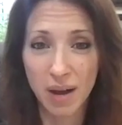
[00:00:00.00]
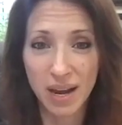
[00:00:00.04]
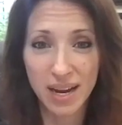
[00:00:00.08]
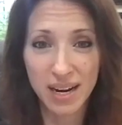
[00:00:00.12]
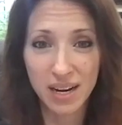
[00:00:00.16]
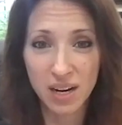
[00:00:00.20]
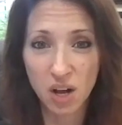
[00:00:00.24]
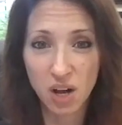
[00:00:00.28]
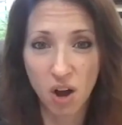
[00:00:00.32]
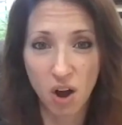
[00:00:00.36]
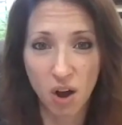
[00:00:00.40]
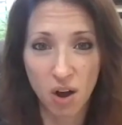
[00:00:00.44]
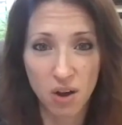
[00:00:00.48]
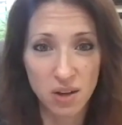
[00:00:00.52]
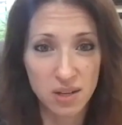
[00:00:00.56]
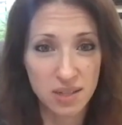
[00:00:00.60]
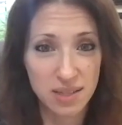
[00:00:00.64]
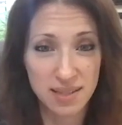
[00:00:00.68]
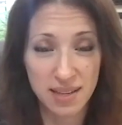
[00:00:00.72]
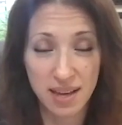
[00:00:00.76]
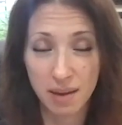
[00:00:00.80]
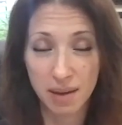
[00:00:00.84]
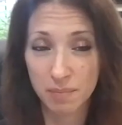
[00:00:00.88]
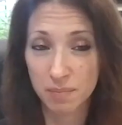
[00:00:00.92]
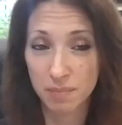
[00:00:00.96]
might
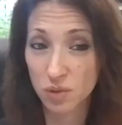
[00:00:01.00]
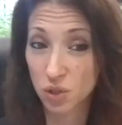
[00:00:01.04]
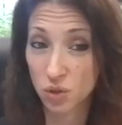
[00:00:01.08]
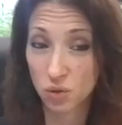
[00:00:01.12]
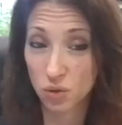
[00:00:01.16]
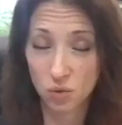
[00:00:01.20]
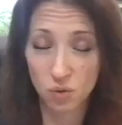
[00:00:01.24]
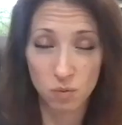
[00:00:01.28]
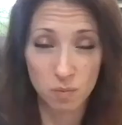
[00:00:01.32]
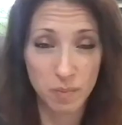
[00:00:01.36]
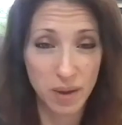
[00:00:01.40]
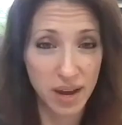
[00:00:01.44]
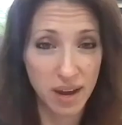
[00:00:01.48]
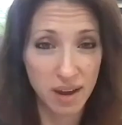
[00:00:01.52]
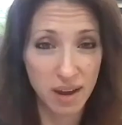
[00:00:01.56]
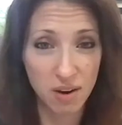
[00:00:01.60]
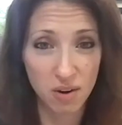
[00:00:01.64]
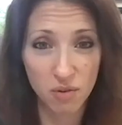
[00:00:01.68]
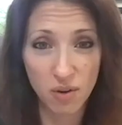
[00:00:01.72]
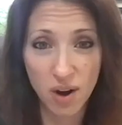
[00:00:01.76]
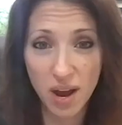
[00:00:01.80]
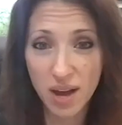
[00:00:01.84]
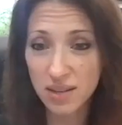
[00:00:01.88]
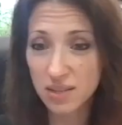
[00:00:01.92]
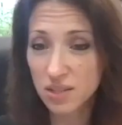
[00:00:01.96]
cause them to make an
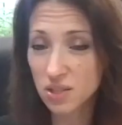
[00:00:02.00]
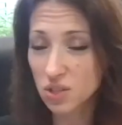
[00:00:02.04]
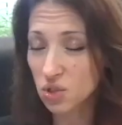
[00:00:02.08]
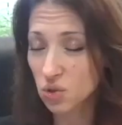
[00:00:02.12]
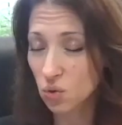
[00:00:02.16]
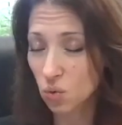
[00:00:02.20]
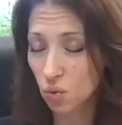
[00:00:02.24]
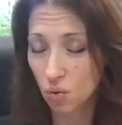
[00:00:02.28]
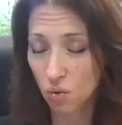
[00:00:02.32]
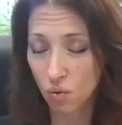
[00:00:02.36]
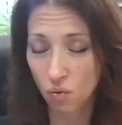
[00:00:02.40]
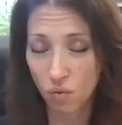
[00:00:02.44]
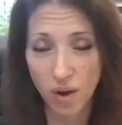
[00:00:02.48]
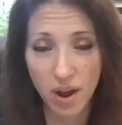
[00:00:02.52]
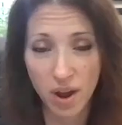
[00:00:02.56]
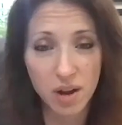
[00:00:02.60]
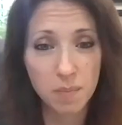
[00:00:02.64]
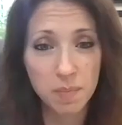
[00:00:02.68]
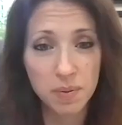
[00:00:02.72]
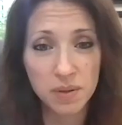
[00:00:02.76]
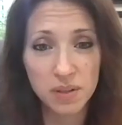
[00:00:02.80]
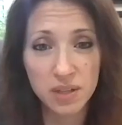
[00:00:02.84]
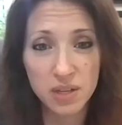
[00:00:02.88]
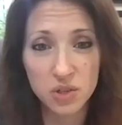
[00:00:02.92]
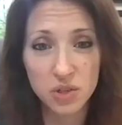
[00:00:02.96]
arrest or write a
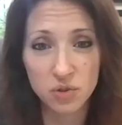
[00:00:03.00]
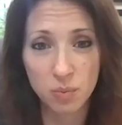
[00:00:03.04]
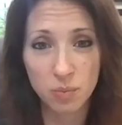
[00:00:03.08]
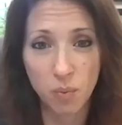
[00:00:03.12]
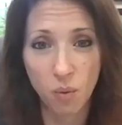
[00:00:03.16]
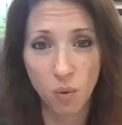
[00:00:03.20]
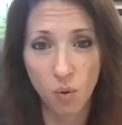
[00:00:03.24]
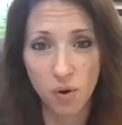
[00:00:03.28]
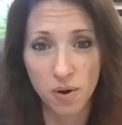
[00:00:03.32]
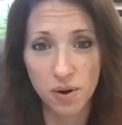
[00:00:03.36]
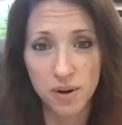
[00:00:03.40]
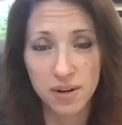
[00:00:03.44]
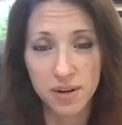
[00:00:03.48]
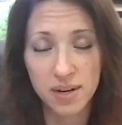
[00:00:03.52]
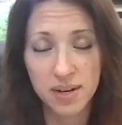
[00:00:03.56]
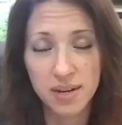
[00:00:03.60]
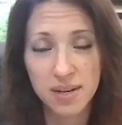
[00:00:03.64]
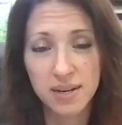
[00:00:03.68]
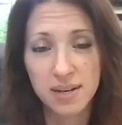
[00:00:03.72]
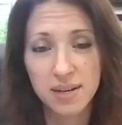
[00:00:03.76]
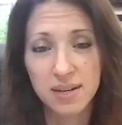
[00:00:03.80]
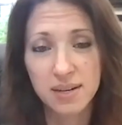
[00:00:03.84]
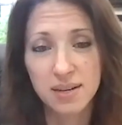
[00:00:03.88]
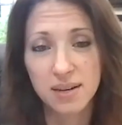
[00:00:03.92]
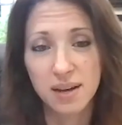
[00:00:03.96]
police report,
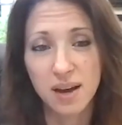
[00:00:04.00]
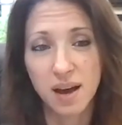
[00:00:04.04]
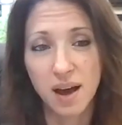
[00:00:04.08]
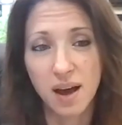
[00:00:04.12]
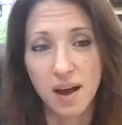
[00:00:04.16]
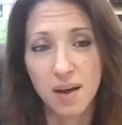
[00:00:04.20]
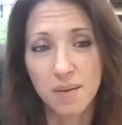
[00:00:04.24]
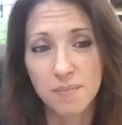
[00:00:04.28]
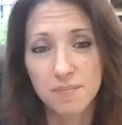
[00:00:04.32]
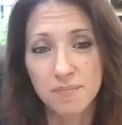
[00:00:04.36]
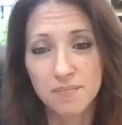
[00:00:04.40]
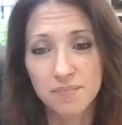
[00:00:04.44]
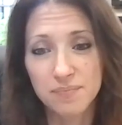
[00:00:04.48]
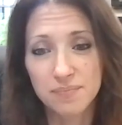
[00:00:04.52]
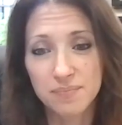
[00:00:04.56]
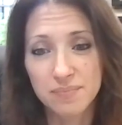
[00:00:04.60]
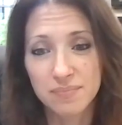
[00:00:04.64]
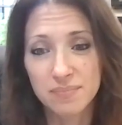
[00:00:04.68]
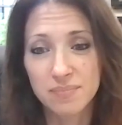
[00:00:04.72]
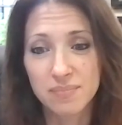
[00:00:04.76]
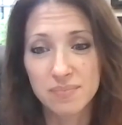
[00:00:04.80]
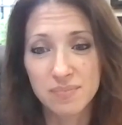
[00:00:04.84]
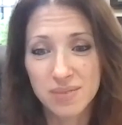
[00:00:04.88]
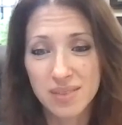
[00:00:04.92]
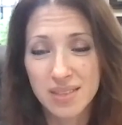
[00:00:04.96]

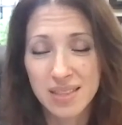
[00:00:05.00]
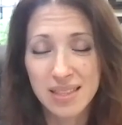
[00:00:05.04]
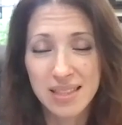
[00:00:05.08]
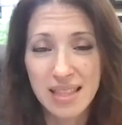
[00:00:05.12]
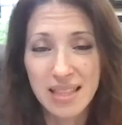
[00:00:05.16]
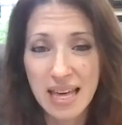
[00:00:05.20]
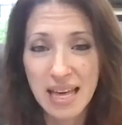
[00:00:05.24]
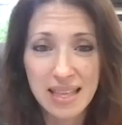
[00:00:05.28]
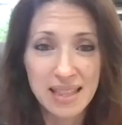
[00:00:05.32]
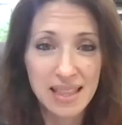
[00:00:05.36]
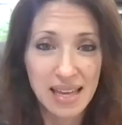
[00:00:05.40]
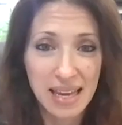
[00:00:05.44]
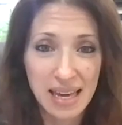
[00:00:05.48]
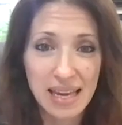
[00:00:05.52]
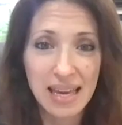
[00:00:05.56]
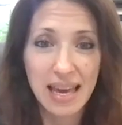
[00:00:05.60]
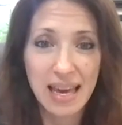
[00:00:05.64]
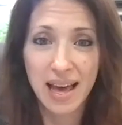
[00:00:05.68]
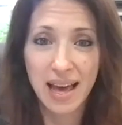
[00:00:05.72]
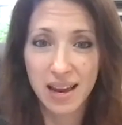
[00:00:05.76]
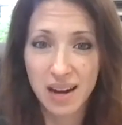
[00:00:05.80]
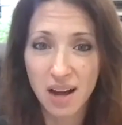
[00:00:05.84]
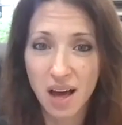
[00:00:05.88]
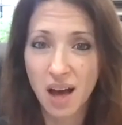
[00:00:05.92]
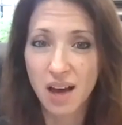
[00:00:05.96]
they
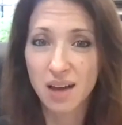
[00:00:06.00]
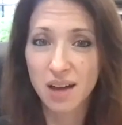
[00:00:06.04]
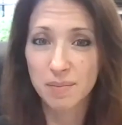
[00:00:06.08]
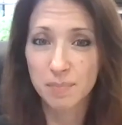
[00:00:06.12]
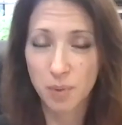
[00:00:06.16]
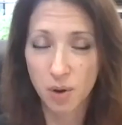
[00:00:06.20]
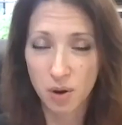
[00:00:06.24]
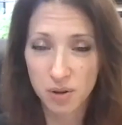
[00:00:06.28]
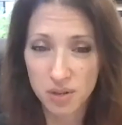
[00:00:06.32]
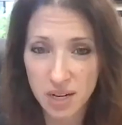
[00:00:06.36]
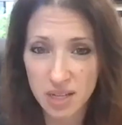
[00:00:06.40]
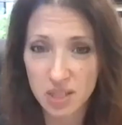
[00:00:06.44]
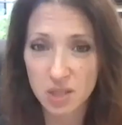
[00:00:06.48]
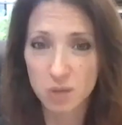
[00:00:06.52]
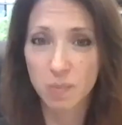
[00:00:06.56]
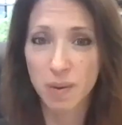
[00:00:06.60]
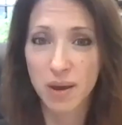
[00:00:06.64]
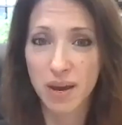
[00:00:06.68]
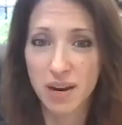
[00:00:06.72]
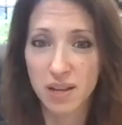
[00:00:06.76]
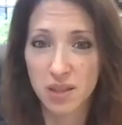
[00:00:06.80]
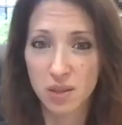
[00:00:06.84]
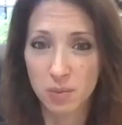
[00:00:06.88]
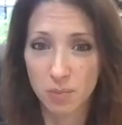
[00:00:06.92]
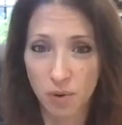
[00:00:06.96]
cannot
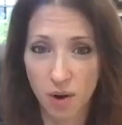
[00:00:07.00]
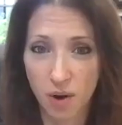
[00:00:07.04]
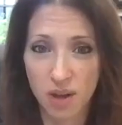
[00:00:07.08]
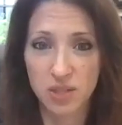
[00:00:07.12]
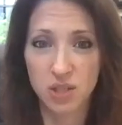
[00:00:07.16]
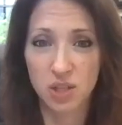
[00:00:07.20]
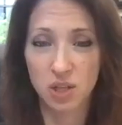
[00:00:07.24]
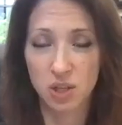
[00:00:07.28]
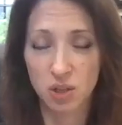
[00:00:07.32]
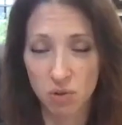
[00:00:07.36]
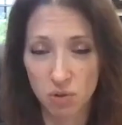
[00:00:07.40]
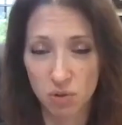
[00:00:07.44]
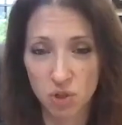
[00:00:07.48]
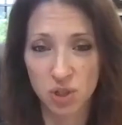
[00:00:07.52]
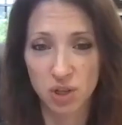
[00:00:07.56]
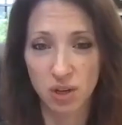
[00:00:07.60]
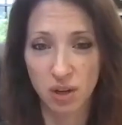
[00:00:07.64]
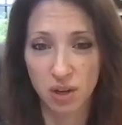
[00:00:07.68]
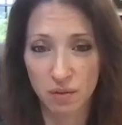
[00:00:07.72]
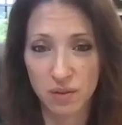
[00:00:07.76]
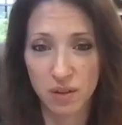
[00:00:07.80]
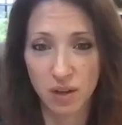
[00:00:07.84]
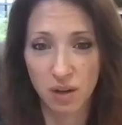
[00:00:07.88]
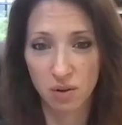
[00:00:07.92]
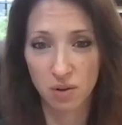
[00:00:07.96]
participate in the prosecution
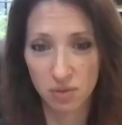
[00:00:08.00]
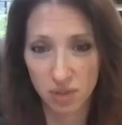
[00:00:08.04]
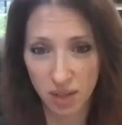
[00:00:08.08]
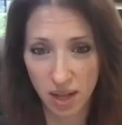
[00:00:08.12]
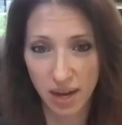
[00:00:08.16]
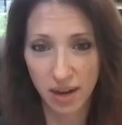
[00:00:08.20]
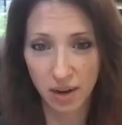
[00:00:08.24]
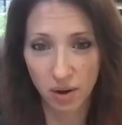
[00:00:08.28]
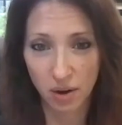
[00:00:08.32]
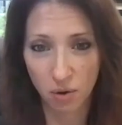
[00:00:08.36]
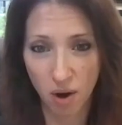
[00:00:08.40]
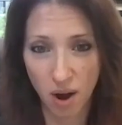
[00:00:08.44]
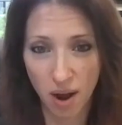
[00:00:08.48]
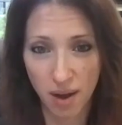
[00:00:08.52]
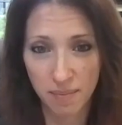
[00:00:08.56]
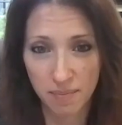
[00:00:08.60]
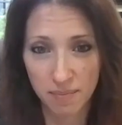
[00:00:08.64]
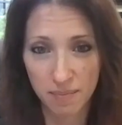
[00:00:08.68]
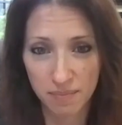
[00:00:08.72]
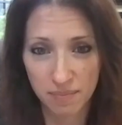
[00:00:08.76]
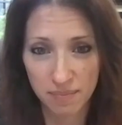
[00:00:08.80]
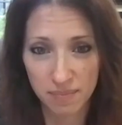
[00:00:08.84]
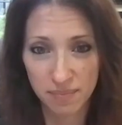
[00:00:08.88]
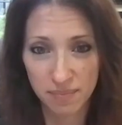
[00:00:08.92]
of the underlying crime.